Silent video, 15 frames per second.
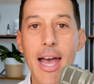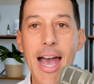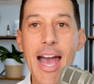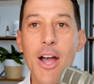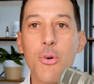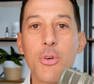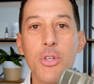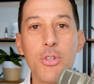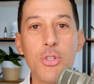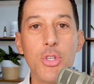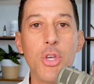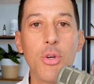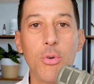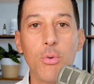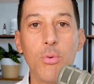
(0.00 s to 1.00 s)
how do
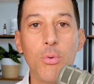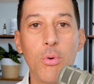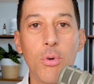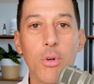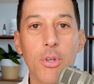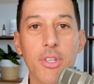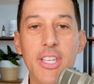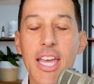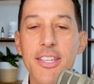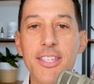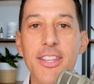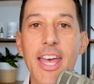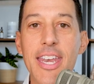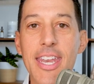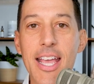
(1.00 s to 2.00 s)
you get
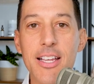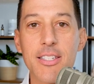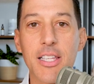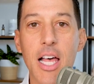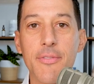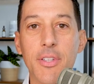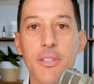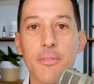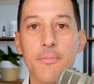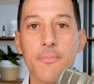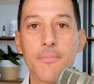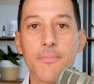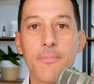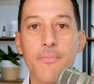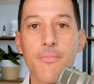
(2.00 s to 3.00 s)
to that next level?
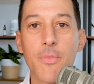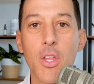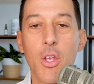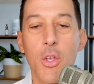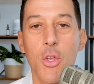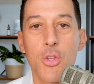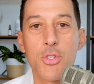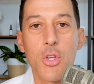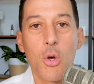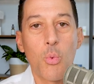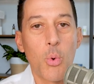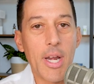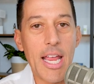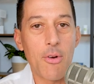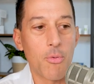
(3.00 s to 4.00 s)
So
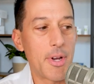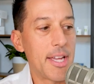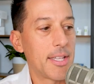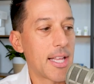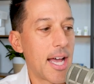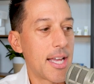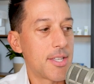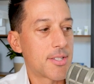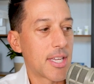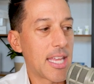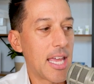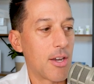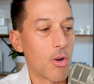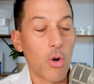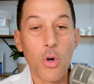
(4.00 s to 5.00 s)
what I realized,
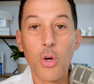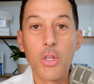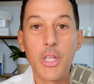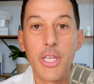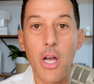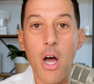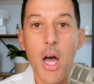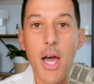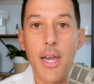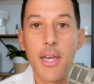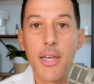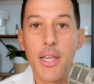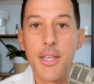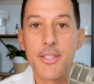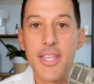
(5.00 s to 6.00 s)
again, early
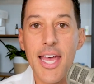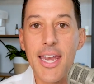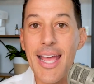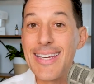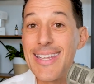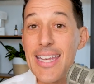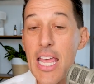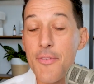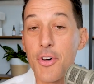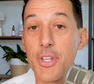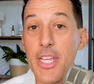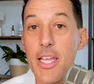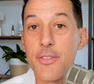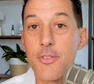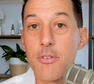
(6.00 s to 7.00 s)
on, is that I didn't have all
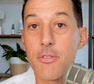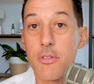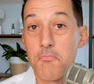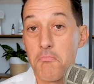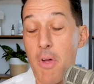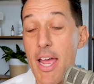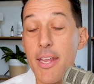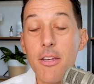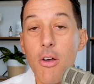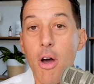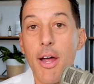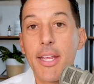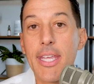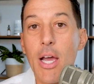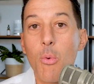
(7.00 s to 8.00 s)
the answers. I didn't know
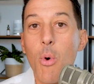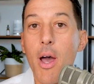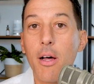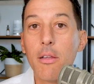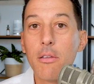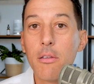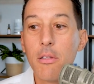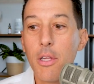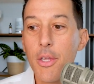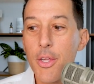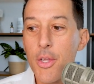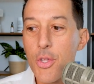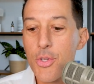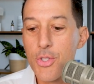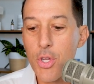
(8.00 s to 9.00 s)
how to get well.
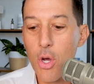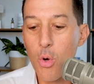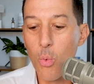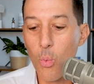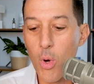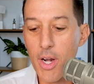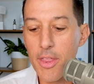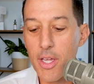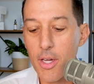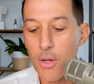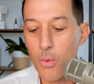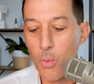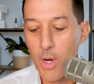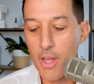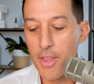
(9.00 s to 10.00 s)
So
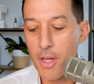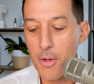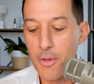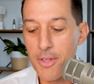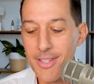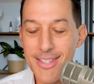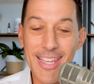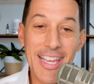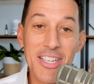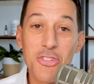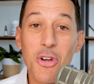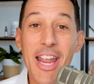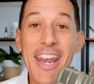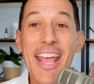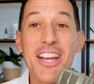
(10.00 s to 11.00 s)
the
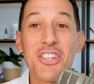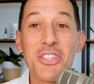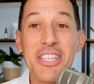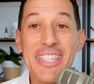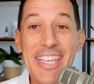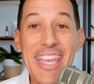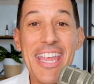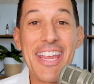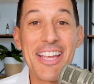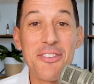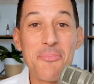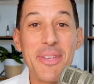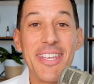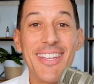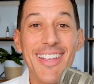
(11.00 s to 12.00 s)
internet actually
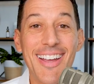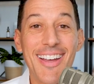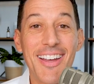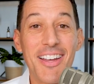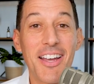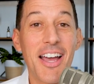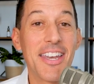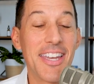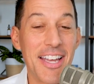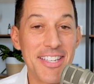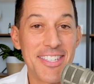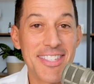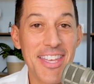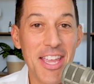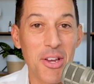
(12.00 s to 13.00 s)
can be a
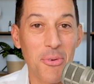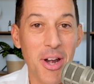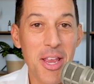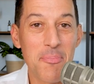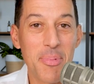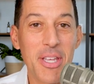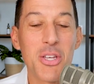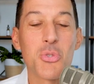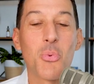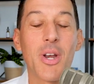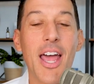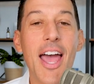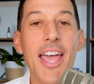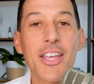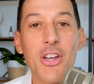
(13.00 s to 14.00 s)
nice thing, right? Because
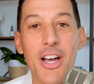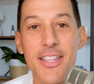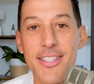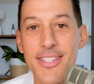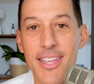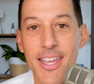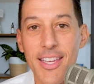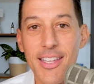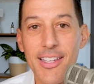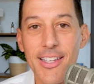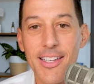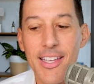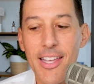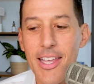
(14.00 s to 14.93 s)
when I got sick,